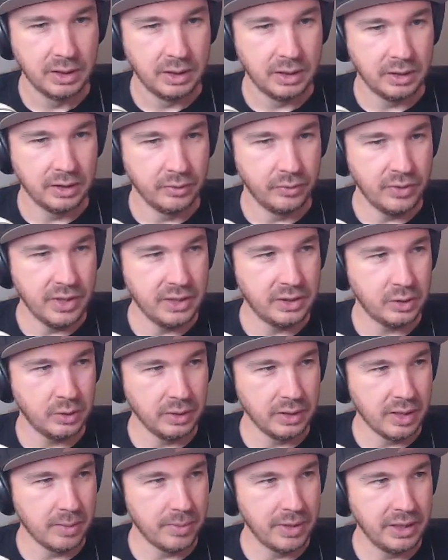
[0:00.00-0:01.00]
And
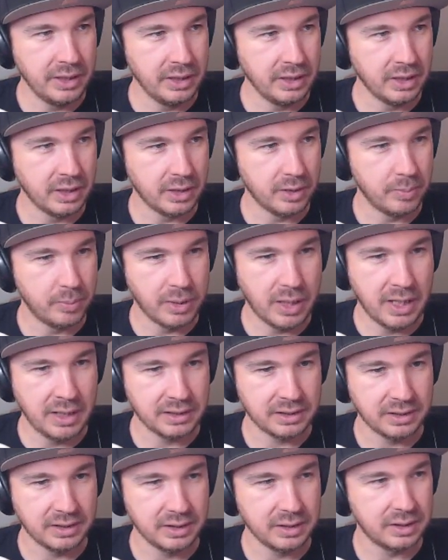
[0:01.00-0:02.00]
eventually, I'm hitting on a
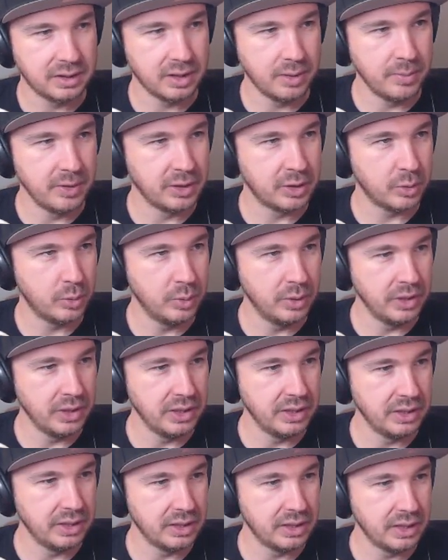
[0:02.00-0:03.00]
bosses. I'm at 20
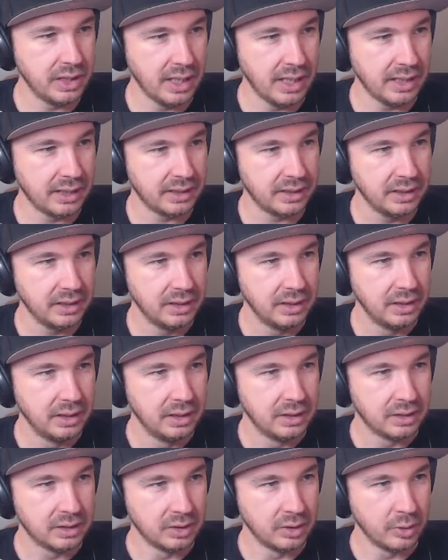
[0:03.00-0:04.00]
in deck.
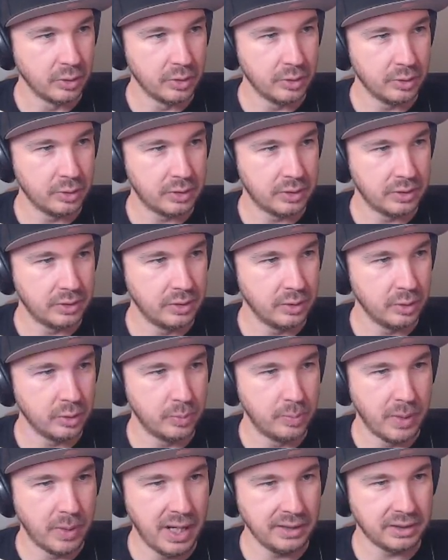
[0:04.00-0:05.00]
So those
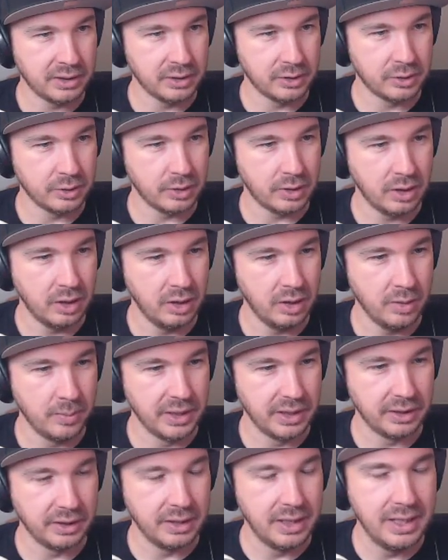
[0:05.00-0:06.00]
bosses are
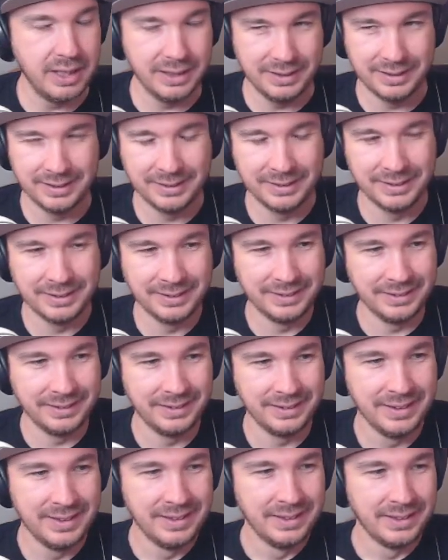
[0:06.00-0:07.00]
coming.
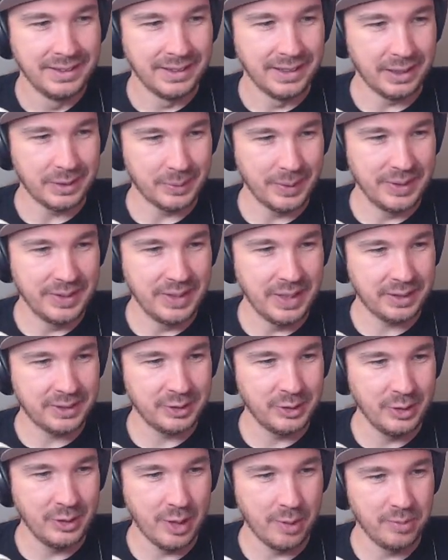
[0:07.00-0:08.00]
That's why next
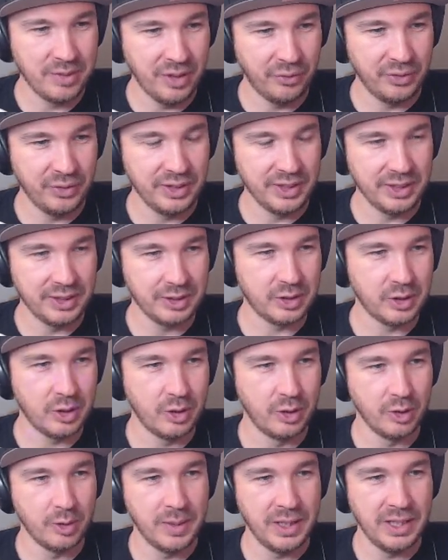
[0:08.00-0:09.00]
turn I'm definitely going to
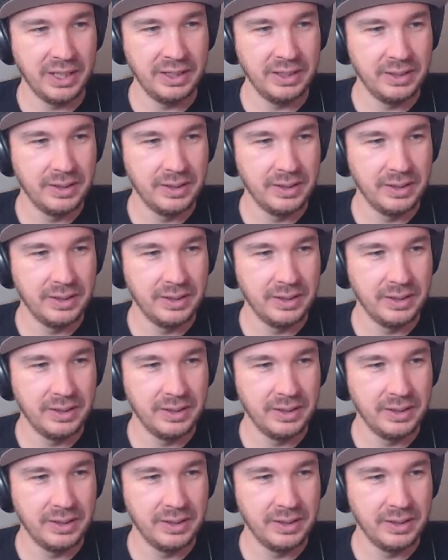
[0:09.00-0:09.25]
Carmine.